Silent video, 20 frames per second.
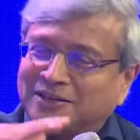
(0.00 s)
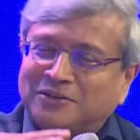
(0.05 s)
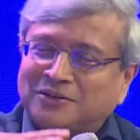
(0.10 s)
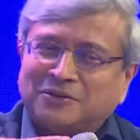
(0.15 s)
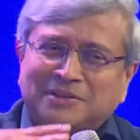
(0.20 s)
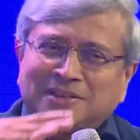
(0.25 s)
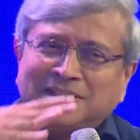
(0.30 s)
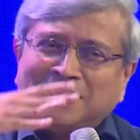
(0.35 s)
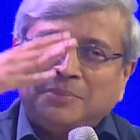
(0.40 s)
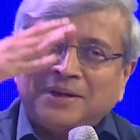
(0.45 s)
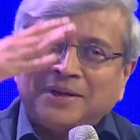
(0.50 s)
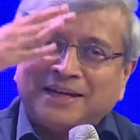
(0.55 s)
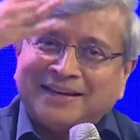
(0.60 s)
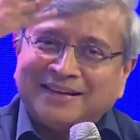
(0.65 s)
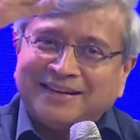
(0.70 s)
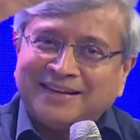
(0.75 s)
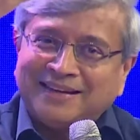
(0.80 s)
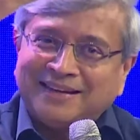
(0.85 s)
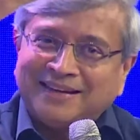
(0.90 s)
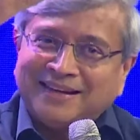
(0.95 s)
You know, yeah.
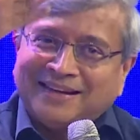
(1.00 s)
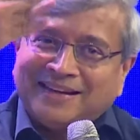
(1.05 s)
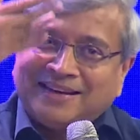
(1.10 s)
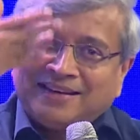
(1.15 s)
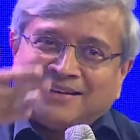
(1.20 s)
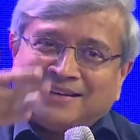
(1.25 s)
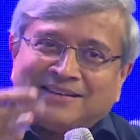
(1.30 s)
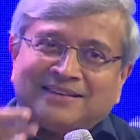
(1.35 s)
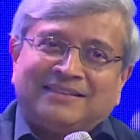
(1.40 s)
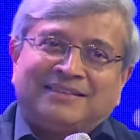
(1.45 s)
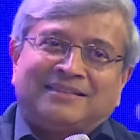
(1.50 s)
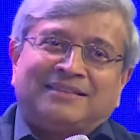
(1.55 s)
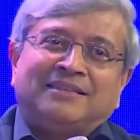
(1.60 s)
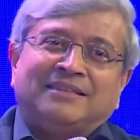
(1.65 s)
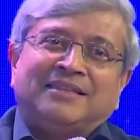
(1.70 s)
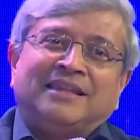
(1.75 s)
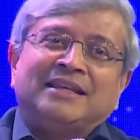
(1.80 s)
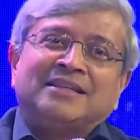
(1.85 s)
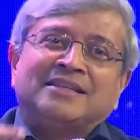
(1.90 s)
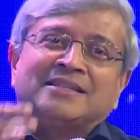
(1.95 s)
typically
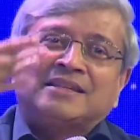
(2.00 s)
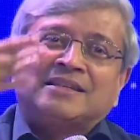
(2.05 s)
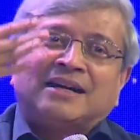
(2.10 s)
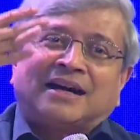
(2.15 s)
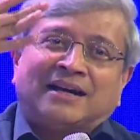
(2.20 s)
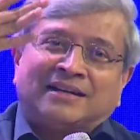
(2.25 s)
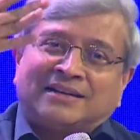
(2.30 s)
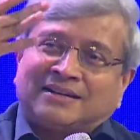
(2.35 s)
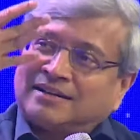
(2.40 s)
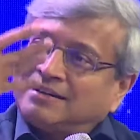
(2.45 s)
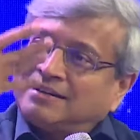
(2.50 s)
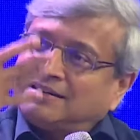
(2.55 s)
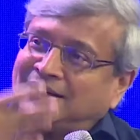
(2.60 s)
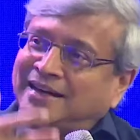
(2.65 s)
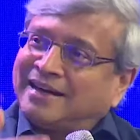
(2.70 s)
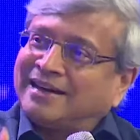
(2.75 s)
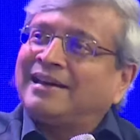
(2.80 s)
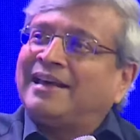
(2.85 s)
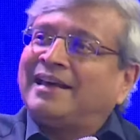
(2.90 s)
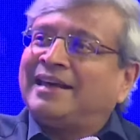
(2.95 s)
things start
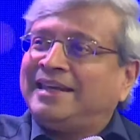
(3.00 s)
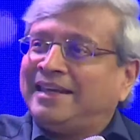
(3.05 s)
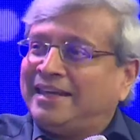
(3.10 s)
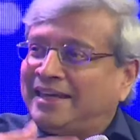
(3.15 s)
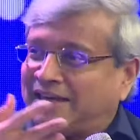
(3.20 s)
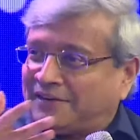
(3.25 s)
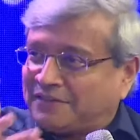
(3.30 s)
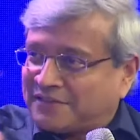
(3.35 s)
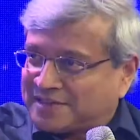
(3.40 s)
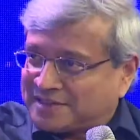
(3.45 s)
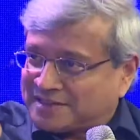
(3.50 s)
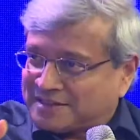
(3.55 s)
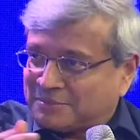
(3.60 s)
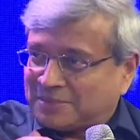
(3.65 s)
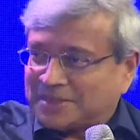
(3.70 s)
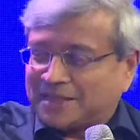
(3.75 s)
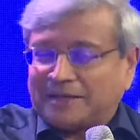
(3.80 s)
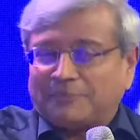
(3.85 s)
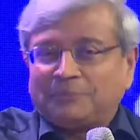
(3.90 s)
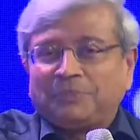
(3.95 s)
declining after some
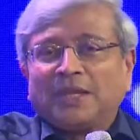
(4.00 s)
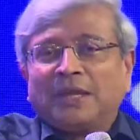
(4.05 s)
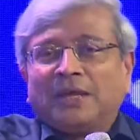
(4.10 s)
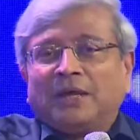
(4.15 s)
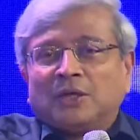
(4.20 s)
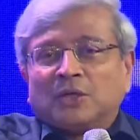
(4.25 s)
Correct. time.